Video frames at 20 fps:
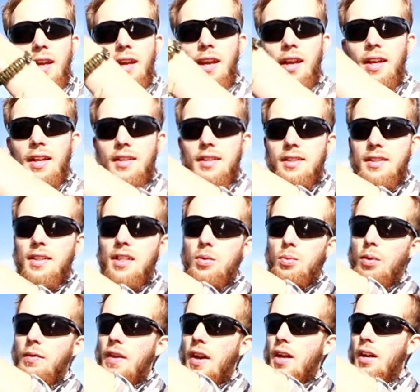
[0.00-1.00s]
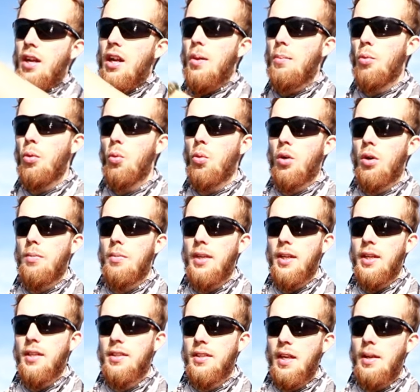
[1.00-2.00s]
And since we've had a couple warm
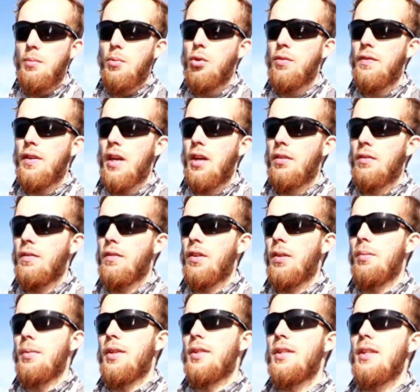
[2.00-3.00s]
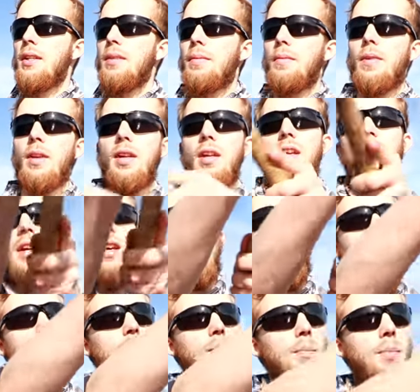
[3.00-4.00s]
days, I moved out from the deep,
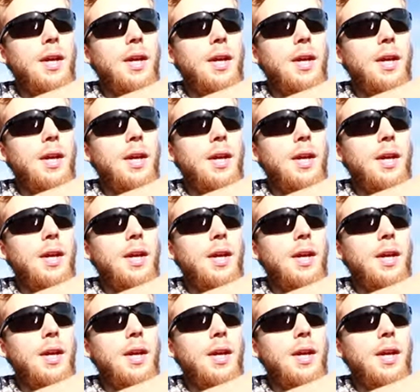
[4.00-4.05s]
and I'm